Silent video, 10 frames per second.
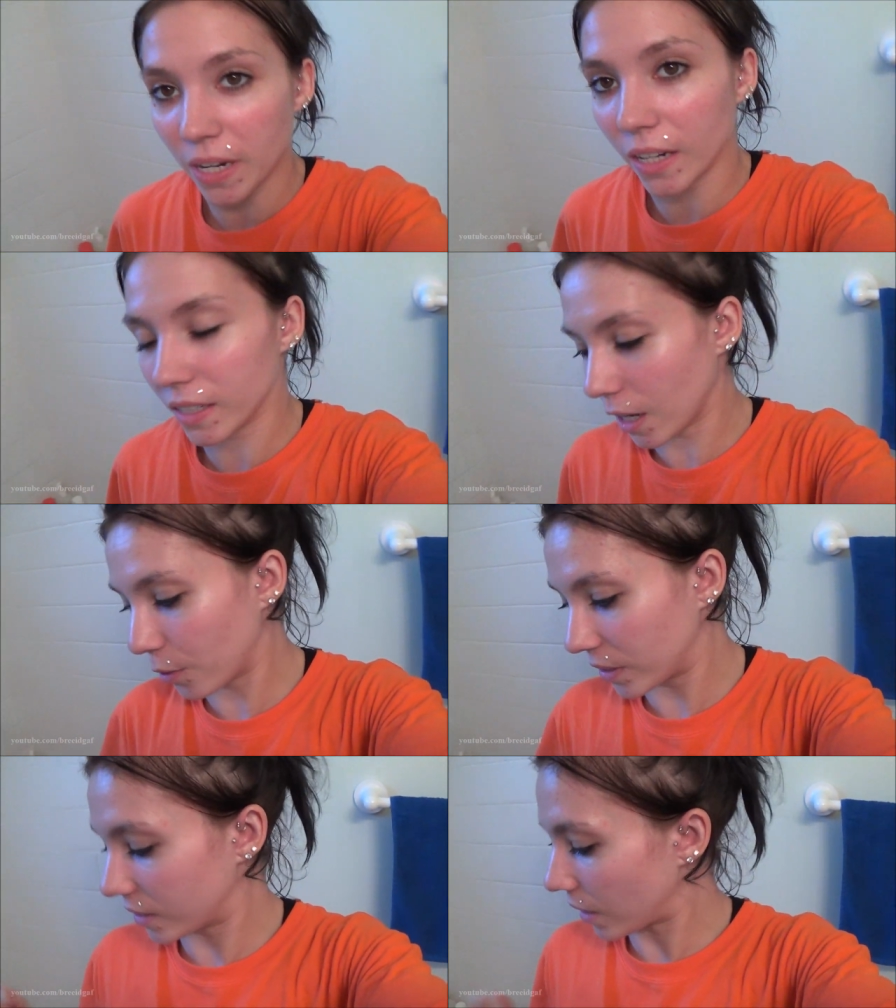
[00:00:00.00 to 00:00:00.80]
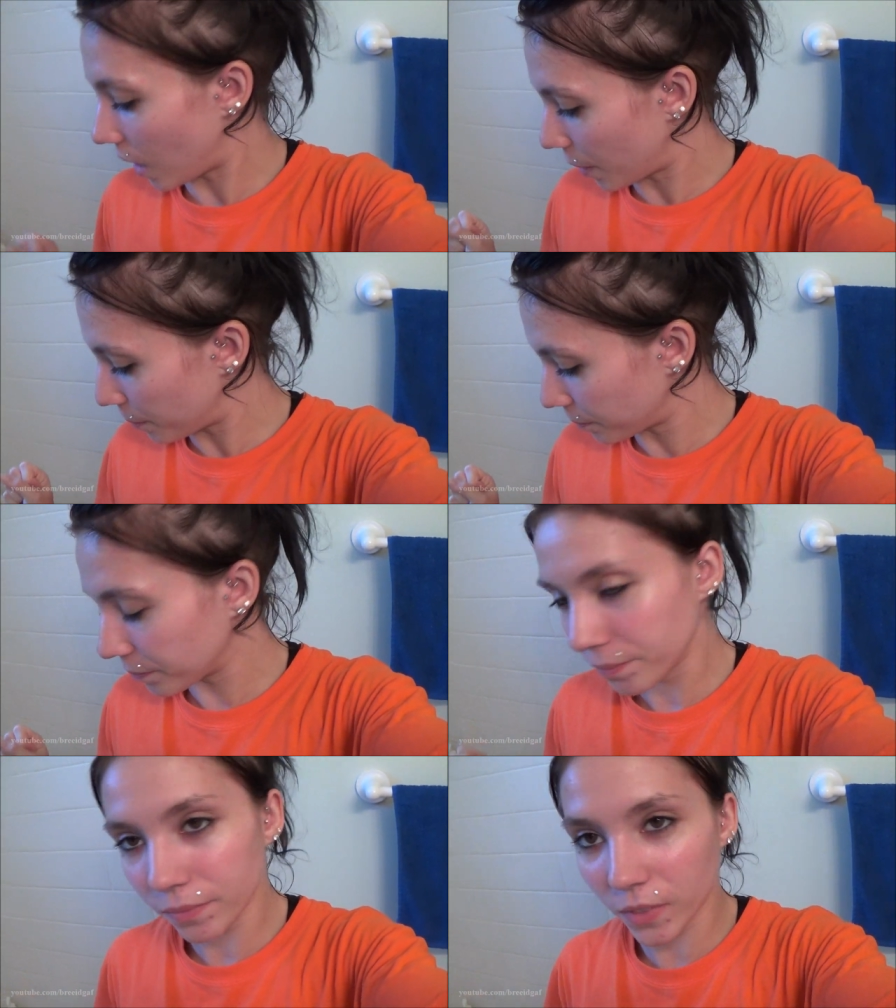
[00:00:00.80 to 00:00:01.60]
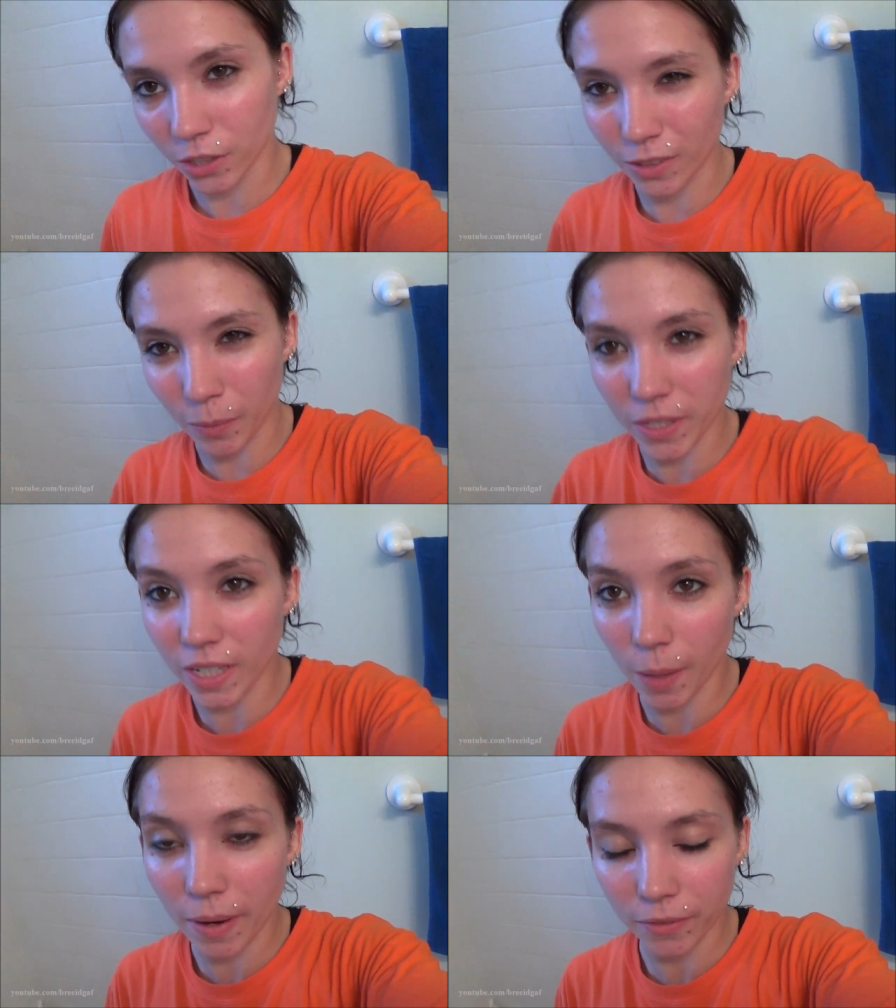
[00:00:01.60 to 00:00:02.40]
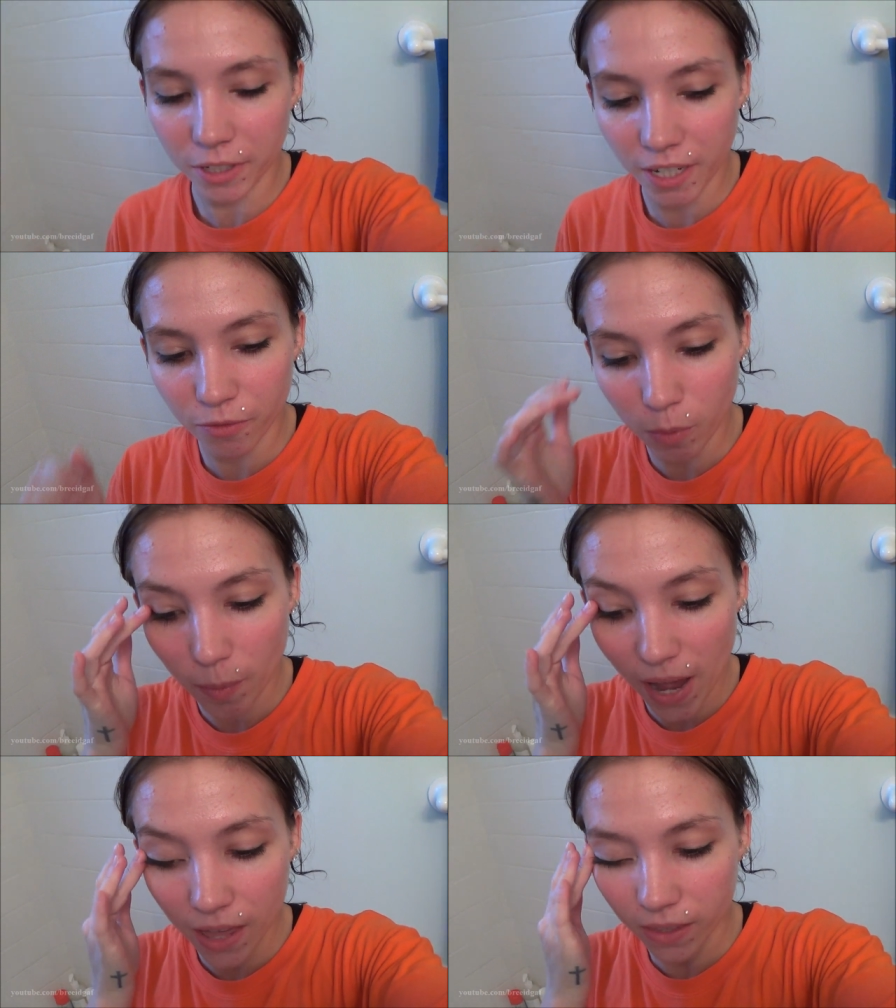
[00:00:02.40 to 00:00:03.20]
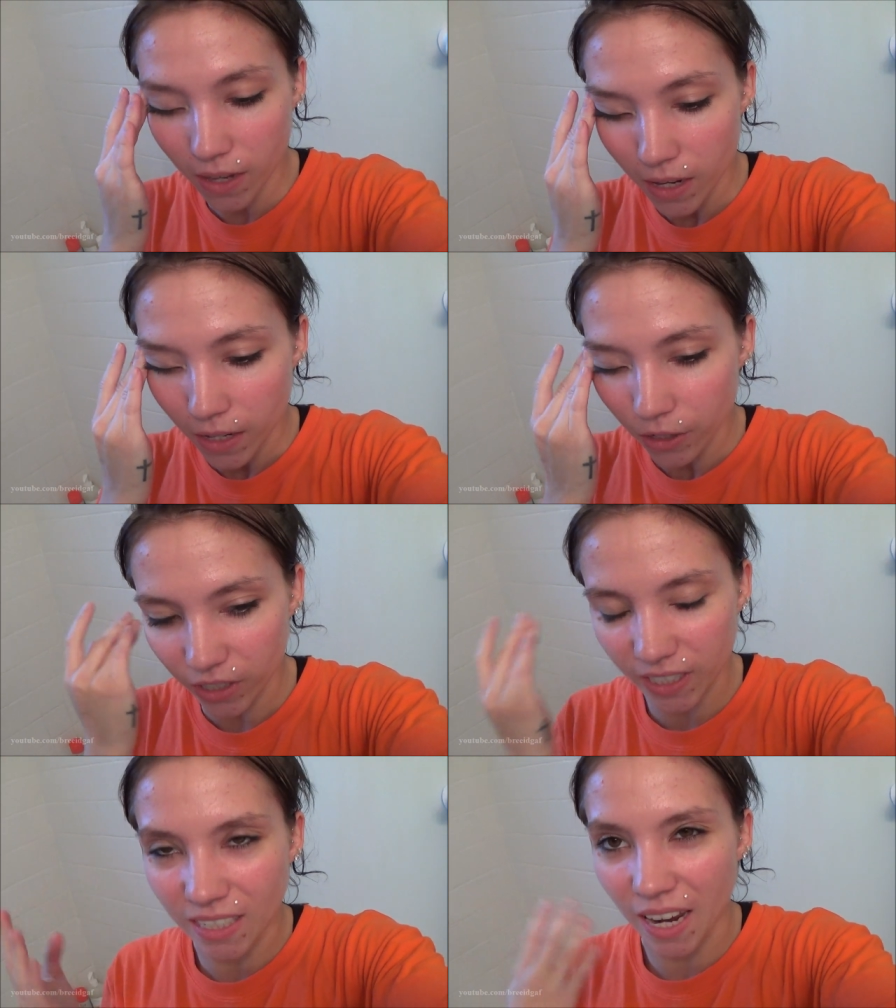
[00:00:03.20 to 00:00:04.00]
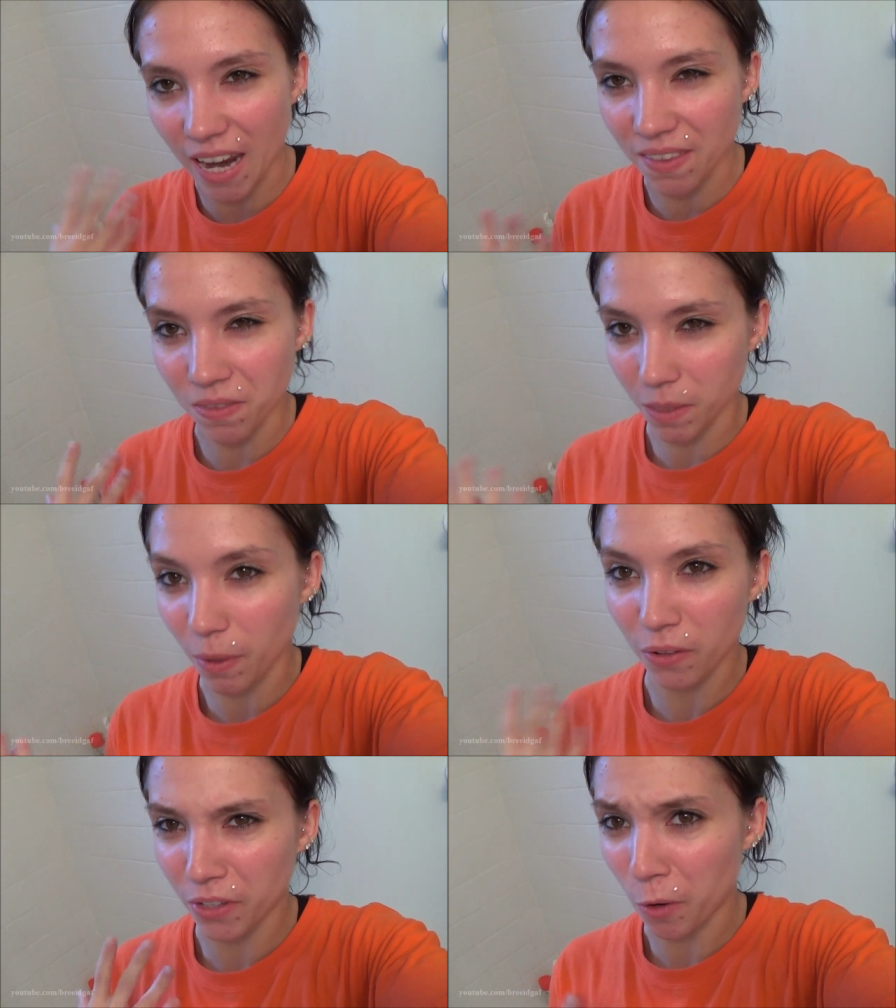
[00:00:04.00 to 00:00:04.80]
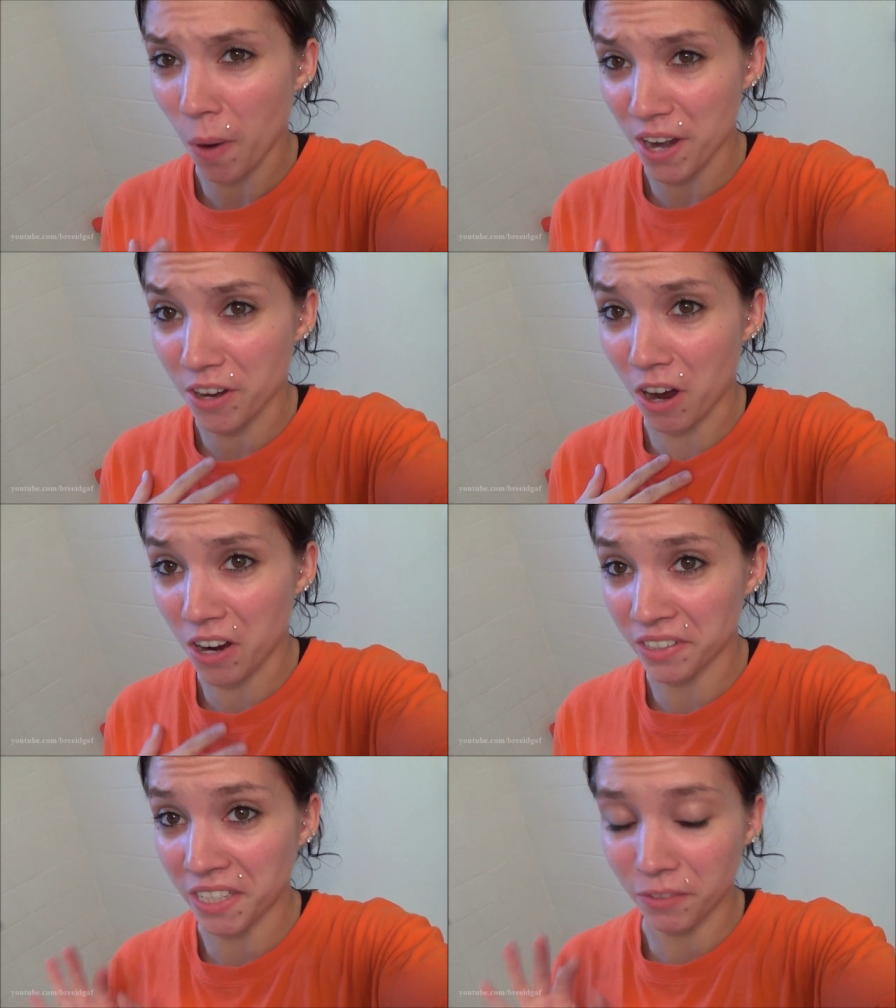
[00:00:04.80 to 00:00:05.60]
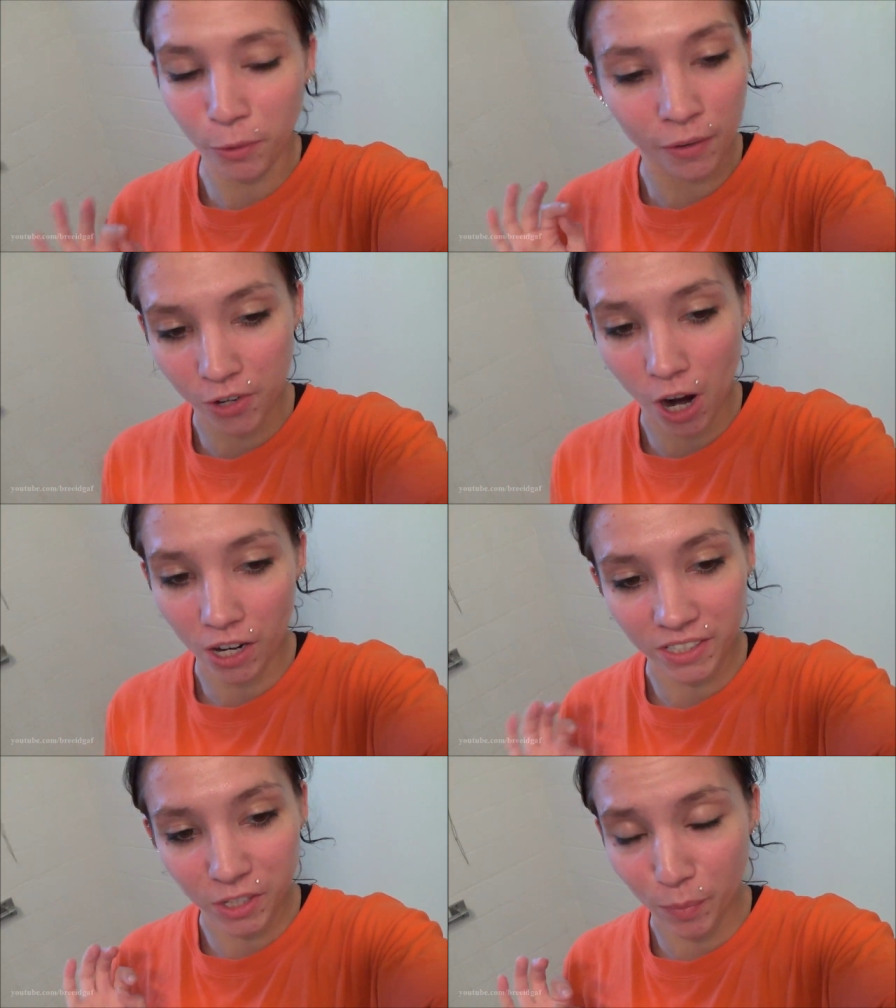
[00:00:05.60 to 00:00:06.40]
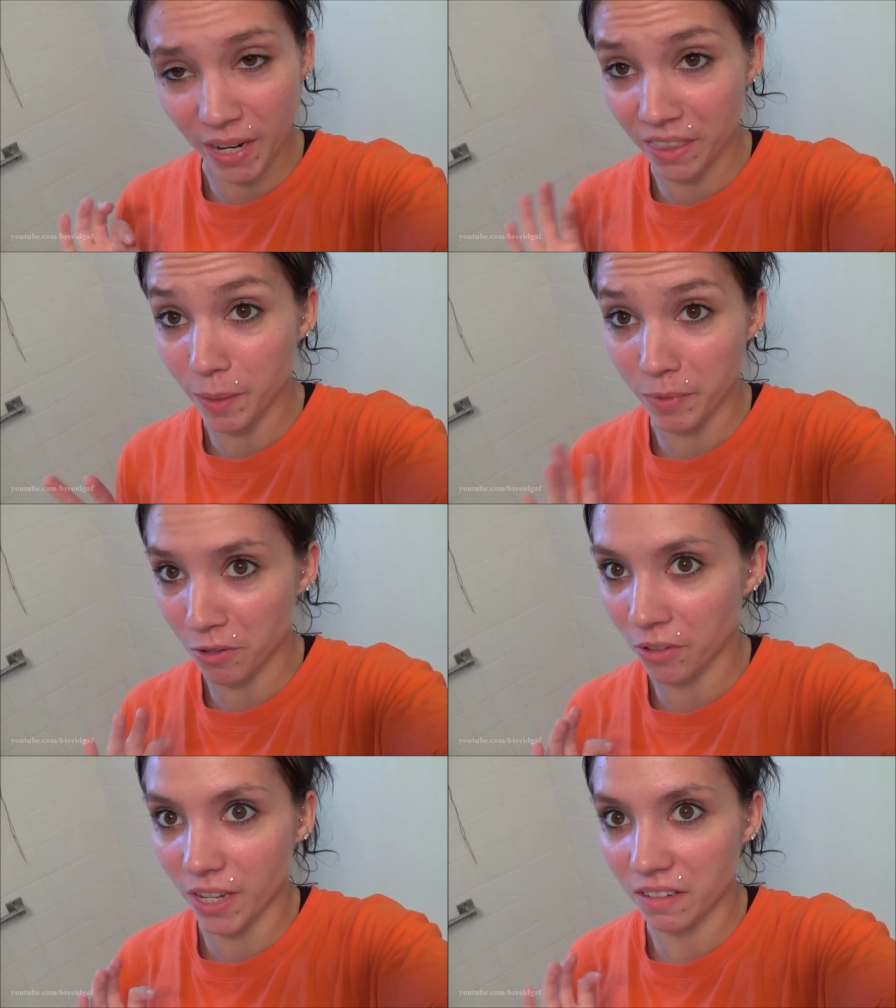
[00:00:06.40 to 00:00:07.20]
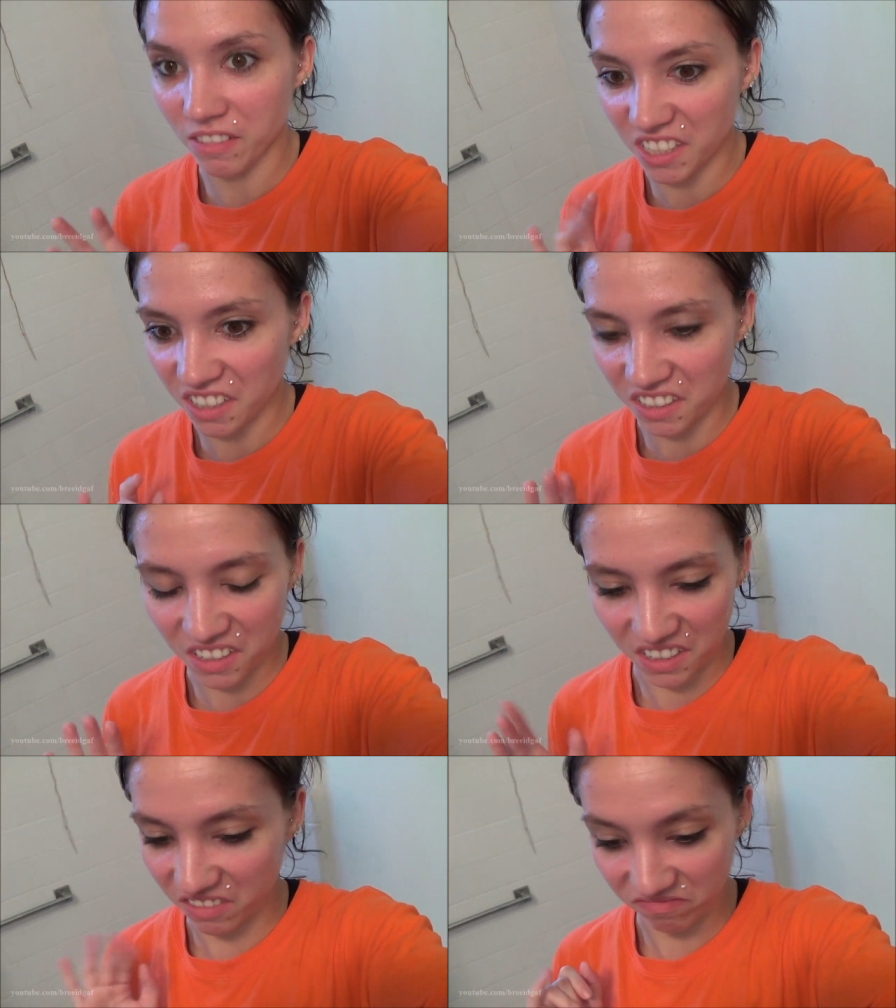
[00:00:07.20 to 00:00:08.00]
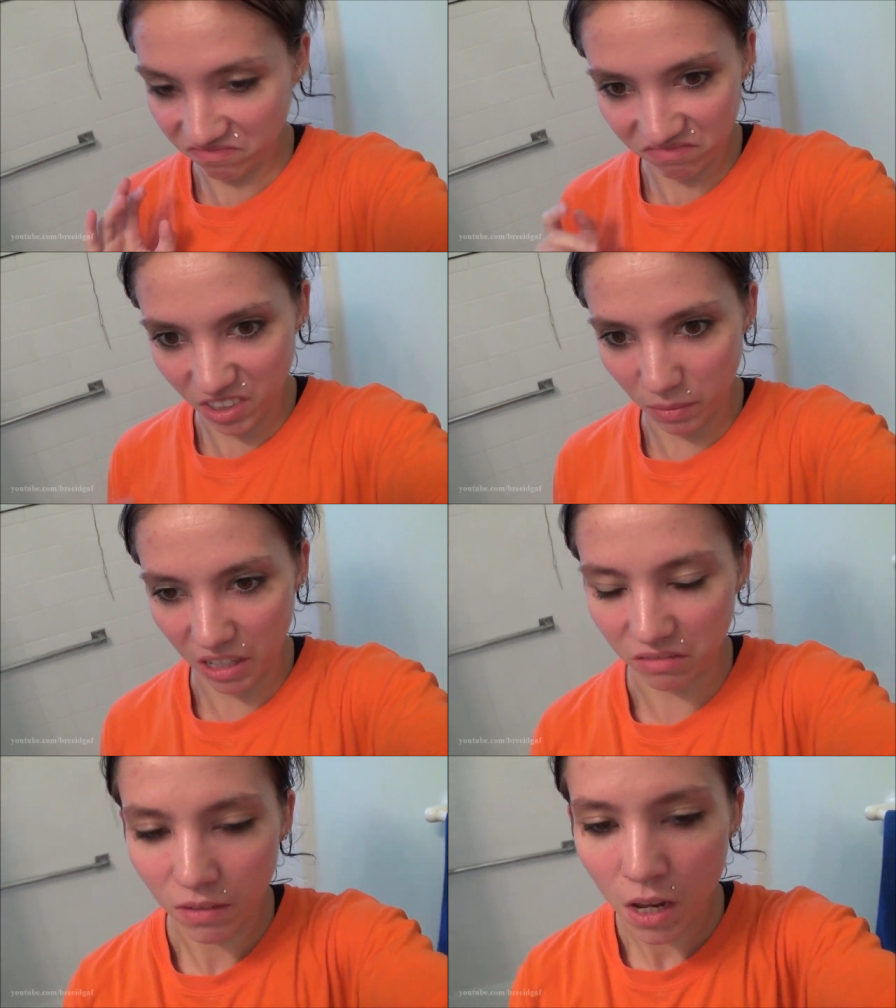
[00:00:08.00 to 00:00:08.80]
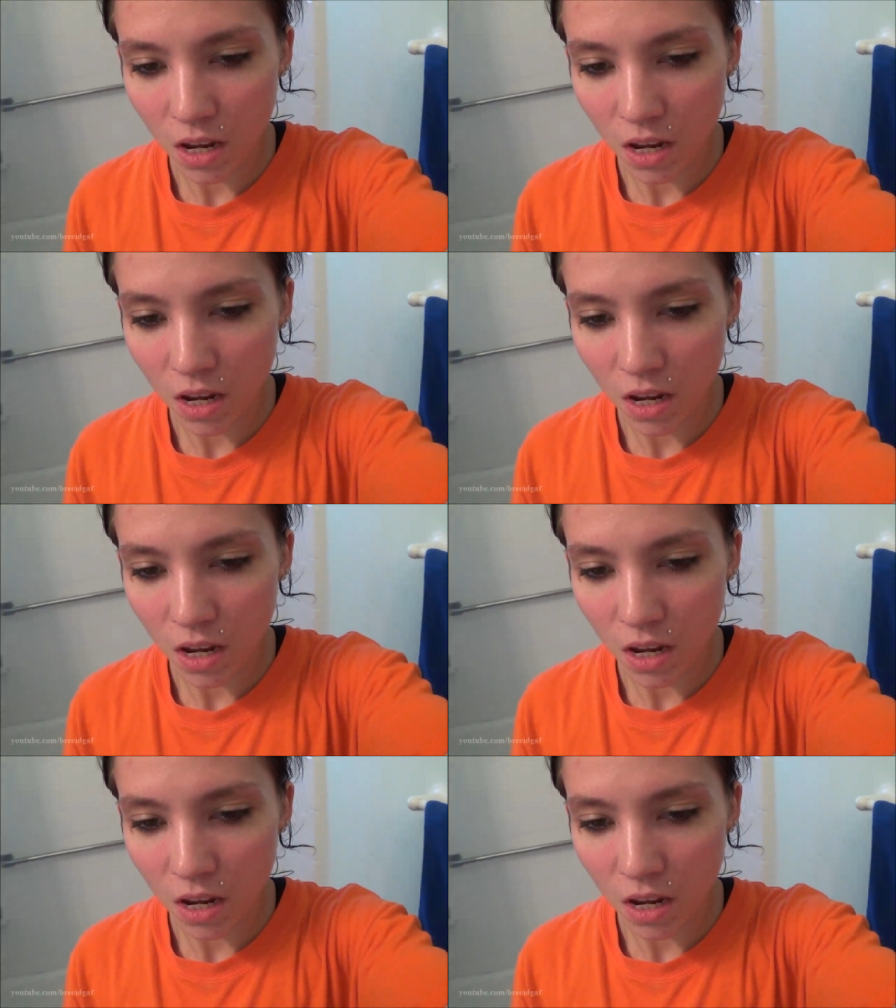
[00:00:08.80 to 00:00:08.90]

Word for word: because I always um, scrub the tub after I give them a bath, just because I hate the smell of like wet dog. Like if you have dogs and you bathe them, you know that disgusting smell.